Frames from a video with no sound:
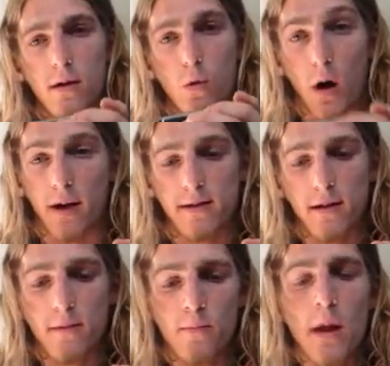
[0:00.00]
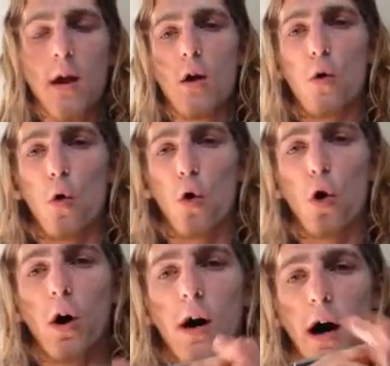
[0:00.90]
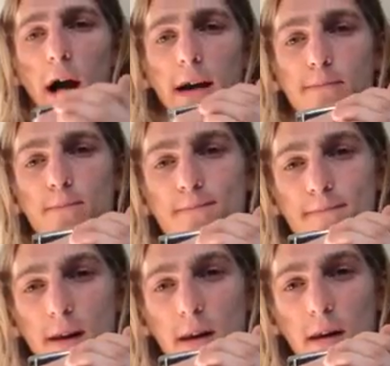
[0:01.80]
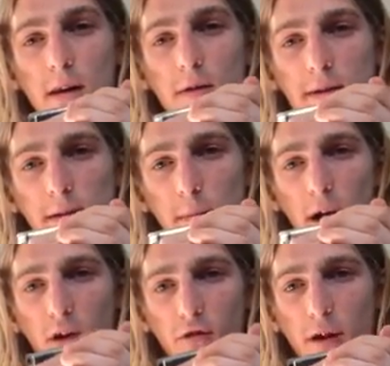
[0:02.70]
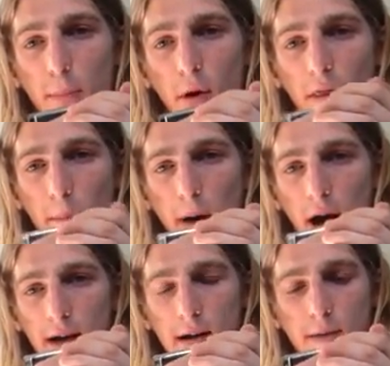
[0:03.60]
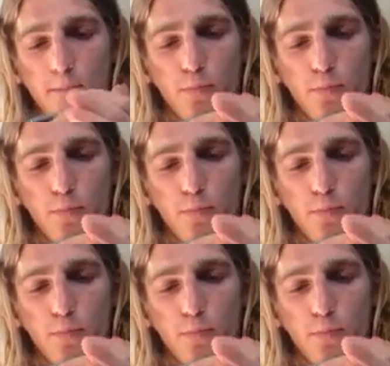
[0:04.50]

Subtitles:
quieter, or I loosen my grip on the mic.